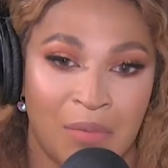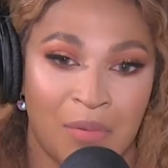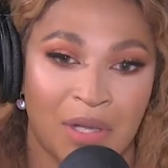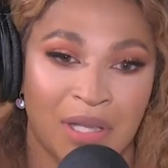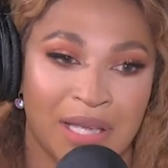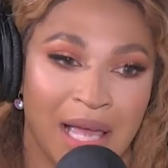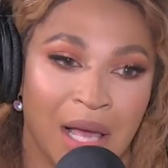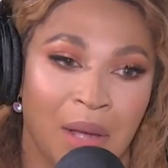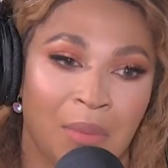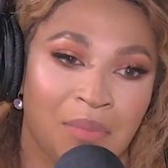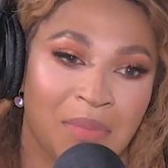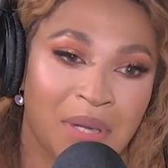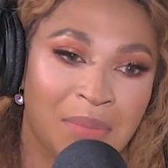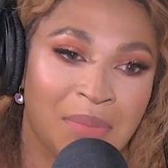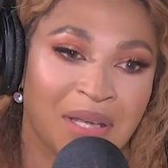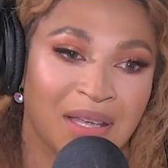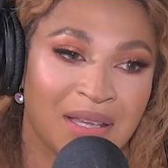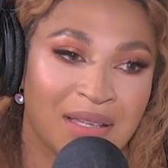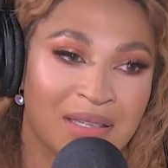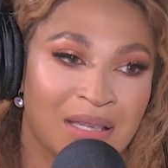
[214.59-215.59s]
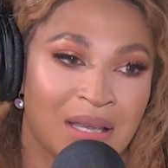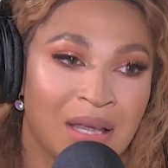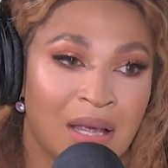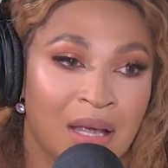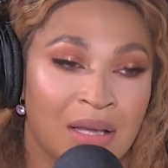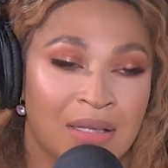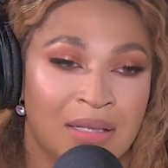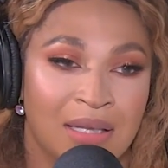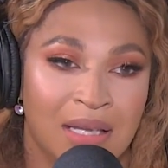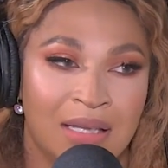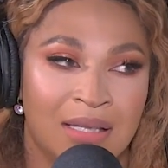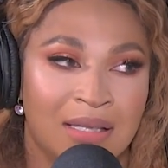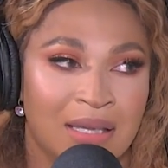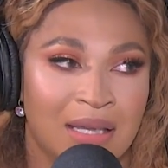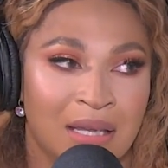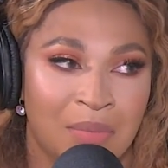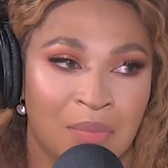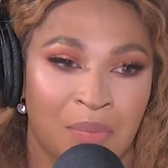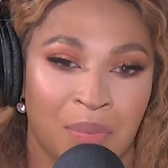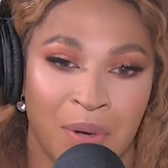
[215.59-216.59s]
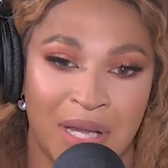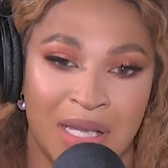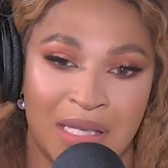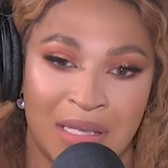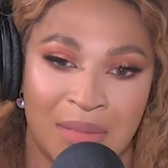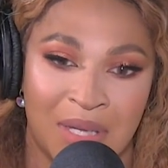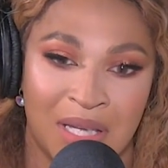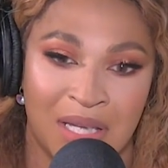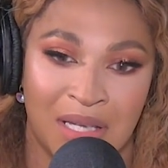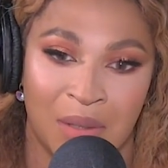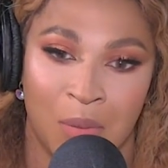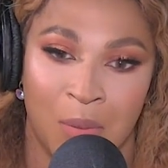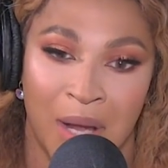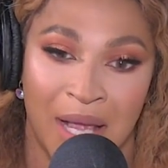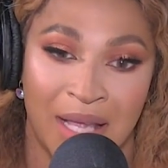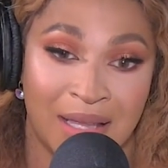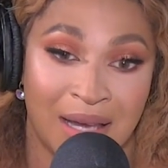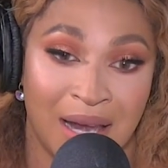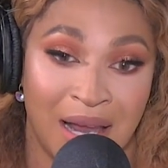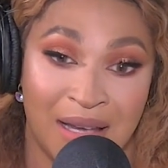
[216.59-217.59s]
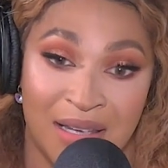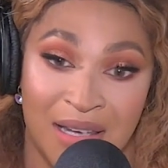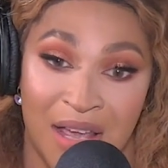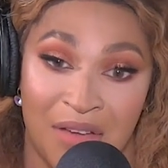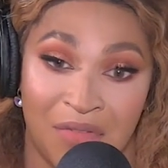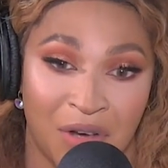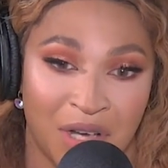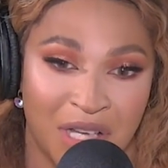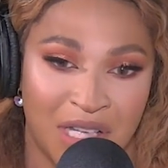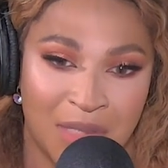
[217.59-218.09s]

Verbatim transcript: It really helped me because DC embraced me in a way that I never